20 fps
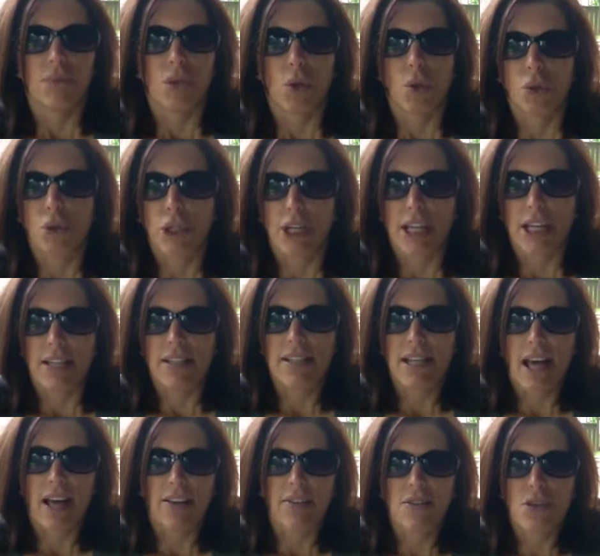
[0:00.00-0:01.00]
older kids
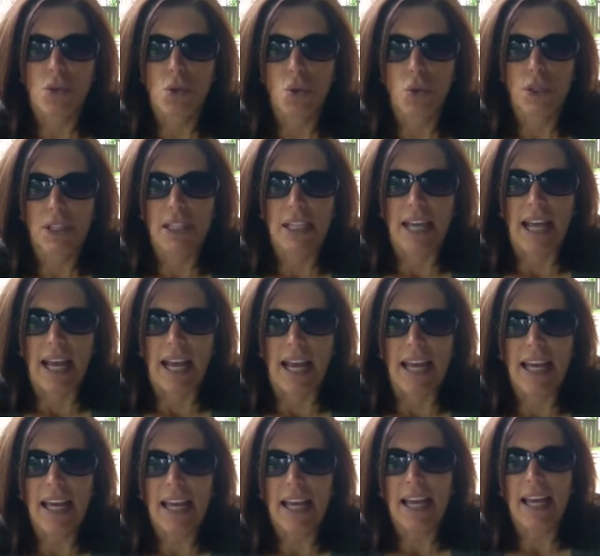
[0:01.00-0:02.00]
out of school
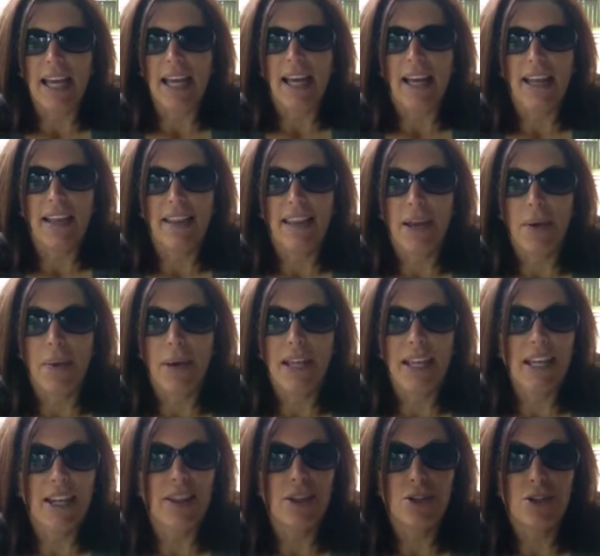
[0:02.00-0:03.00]
today, and they
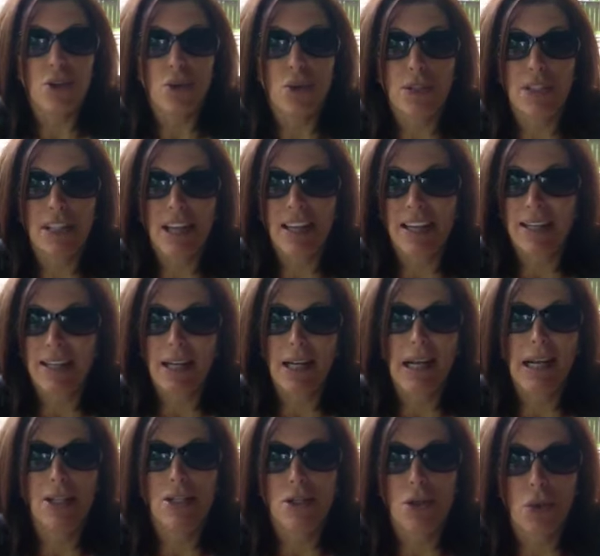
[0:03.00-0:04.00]
went, and they're so excited, and
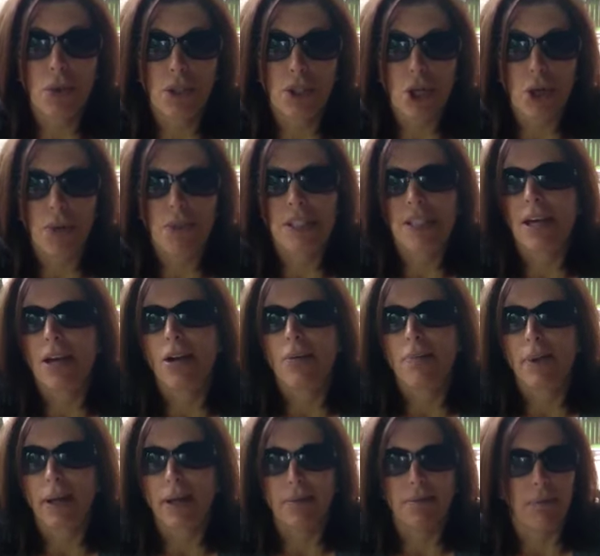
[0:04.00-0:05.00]
I so wish I was there,
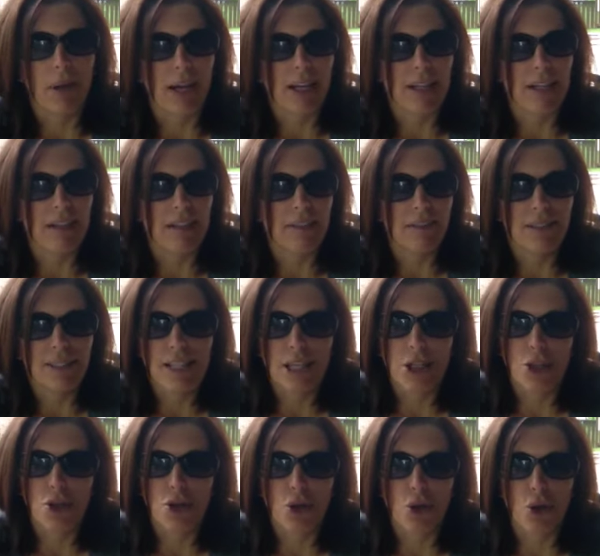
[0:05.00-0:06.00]
but my
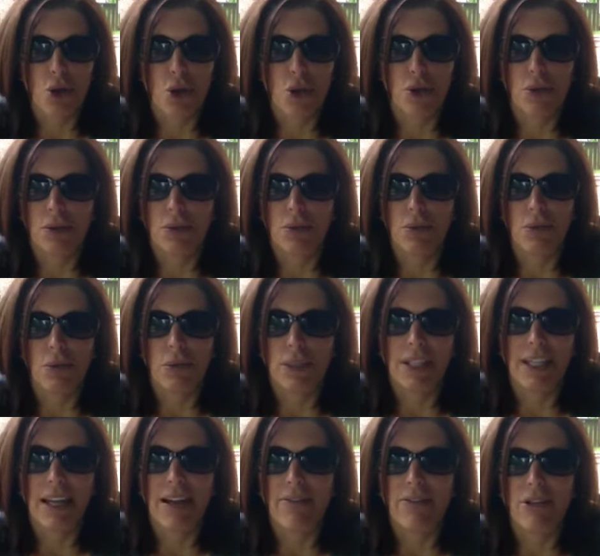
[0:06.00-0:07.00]
six-year-old
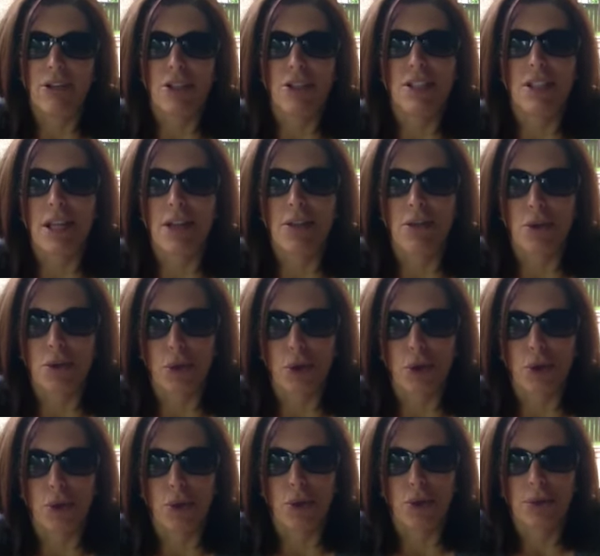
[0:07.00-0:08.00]
would never sit
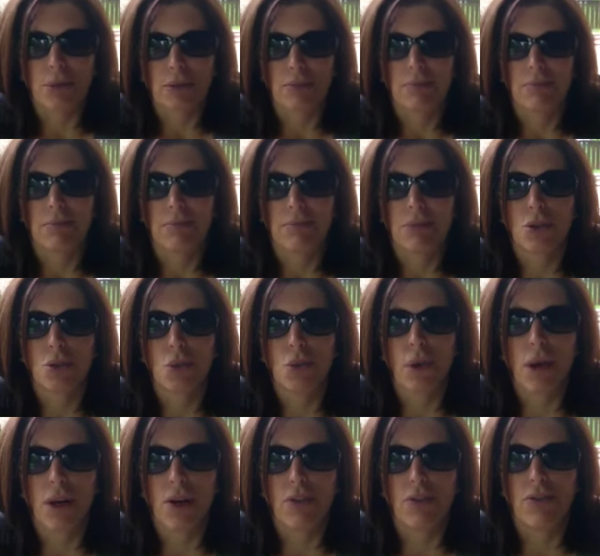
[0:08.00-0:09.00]
through
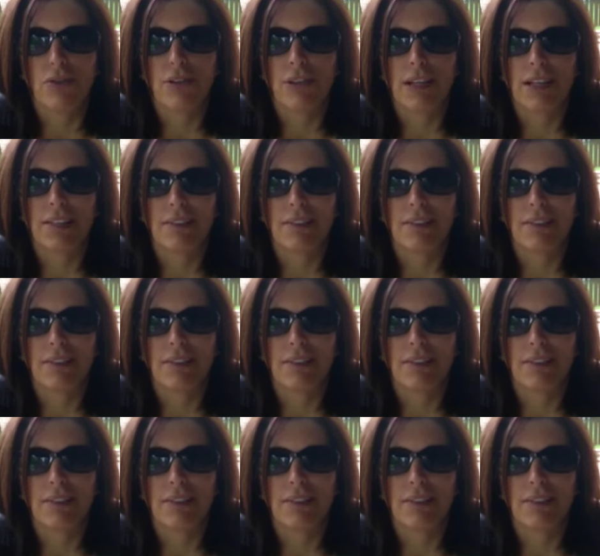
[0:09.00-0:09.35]
12